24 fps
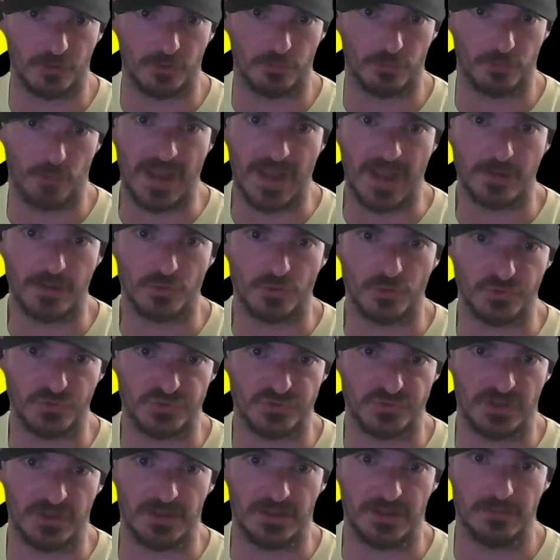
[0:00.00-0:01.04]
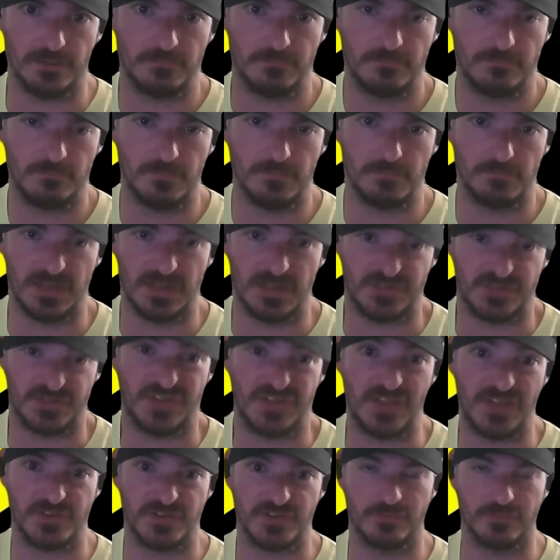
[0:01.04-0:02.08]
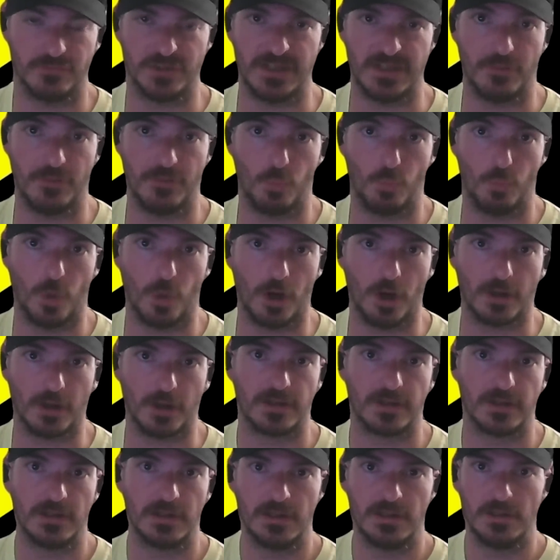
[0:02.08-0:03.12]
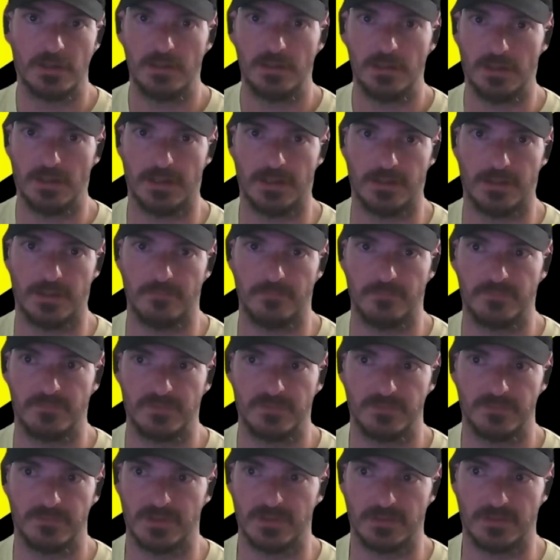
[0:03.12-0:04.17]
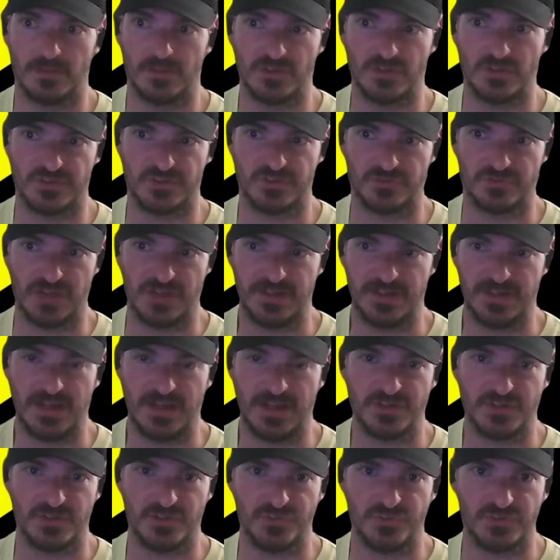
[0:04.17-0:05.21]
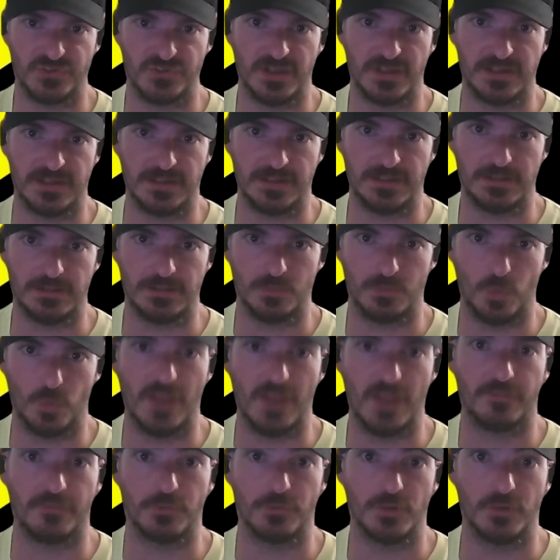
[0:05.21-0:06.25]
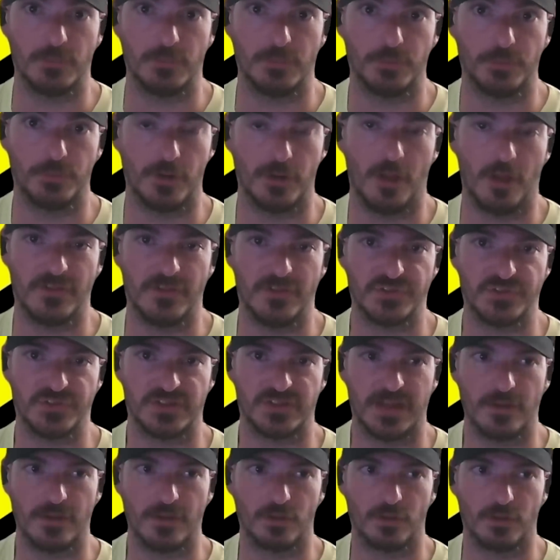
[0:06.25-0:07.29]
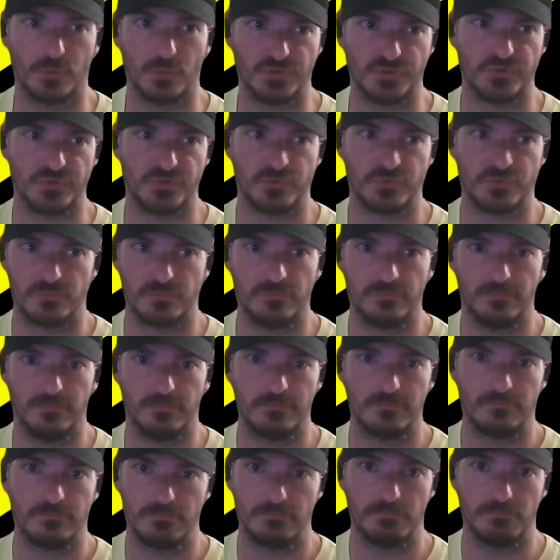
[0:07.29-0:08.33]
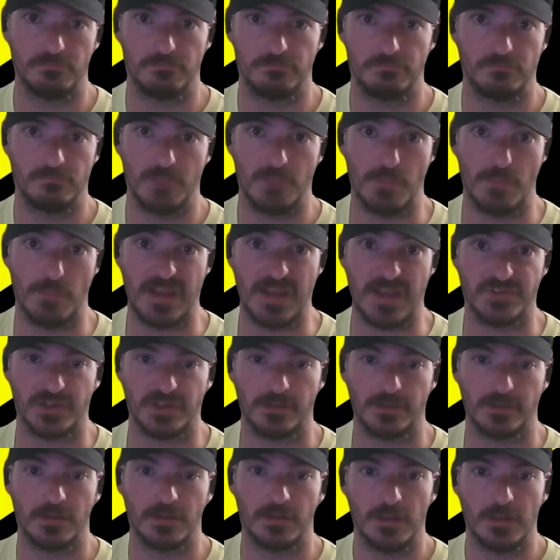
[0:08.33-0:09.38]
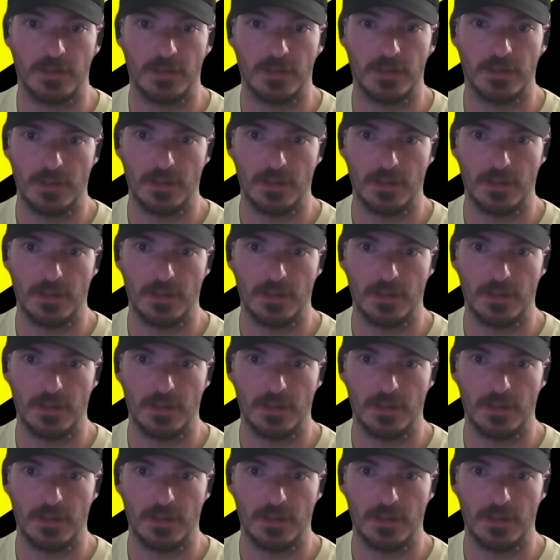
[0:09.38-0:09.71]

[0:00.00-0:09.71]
the other writers uh, extensively in the work. Uh, the, the list of citations that he went through to put all this together was amazing.